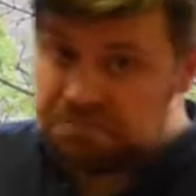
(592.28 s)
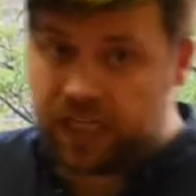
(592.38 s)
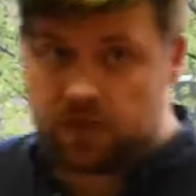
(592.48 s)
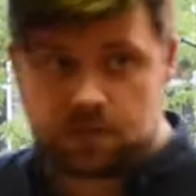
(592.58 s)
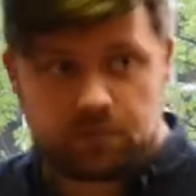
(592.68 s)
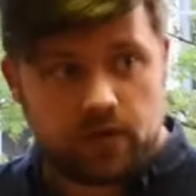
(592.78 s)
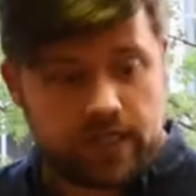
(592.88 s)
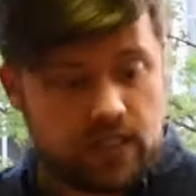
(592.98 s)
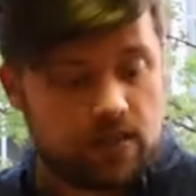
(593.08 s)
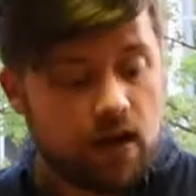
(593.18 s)
it looks
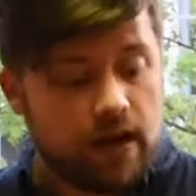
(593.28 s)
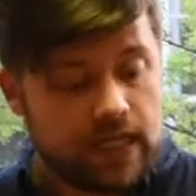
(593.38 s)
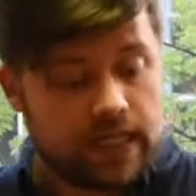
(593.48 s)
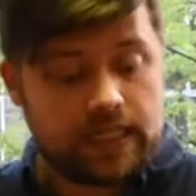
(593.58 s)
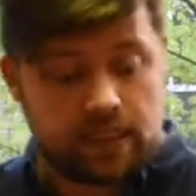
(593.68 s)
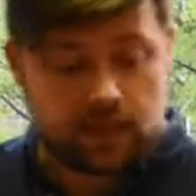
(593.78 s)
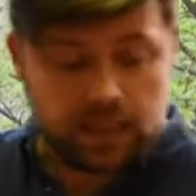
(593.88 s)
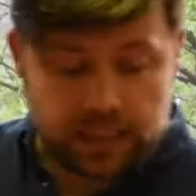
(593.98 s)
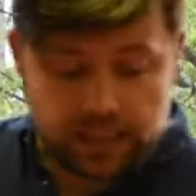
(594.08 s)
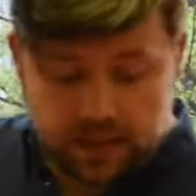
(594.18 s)
pretty likely
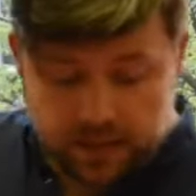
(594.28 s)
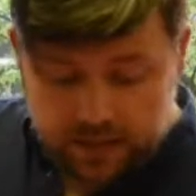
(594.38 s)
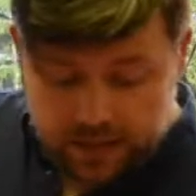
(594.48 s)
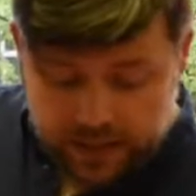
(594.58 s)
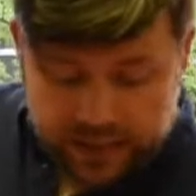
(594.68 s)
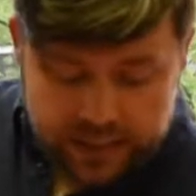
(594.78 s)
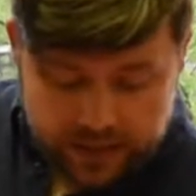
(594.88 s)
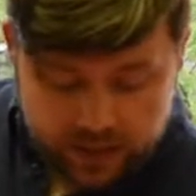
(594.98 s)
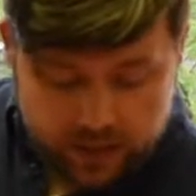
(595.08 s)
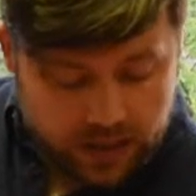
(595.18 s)
that the
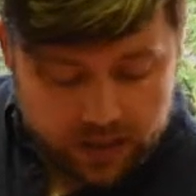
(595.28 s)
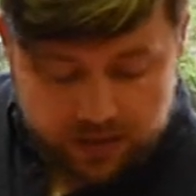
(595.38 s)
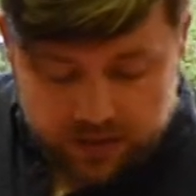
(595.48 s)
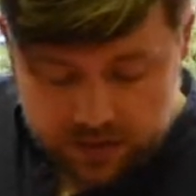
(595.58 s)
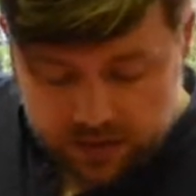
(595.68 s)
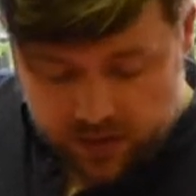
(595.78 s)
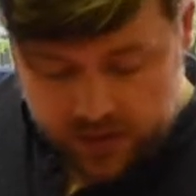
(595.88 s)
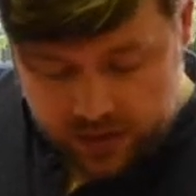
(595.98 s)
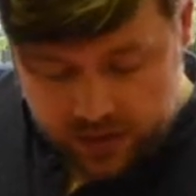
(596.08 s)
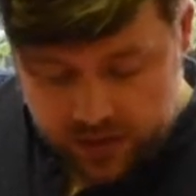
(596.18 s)
EU, the
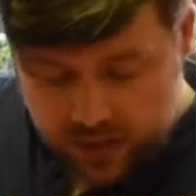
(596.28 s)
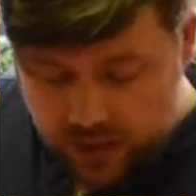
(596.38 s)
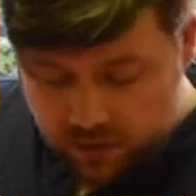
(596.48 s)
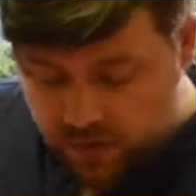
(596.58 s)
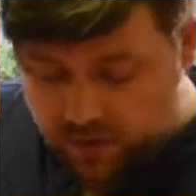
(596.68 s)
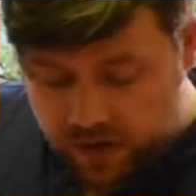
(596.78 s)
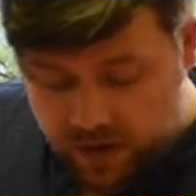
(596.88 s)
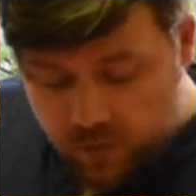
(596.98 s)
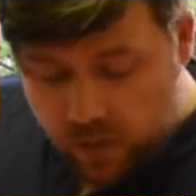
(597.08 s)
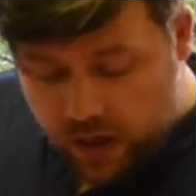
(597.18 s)
Scottish
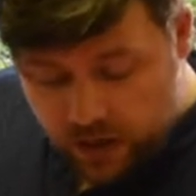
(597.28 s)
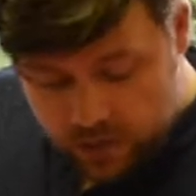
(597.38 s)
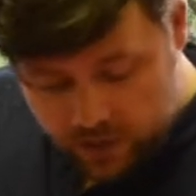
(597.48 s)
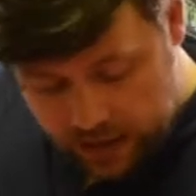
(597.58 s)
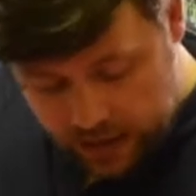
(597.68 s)
referendum will go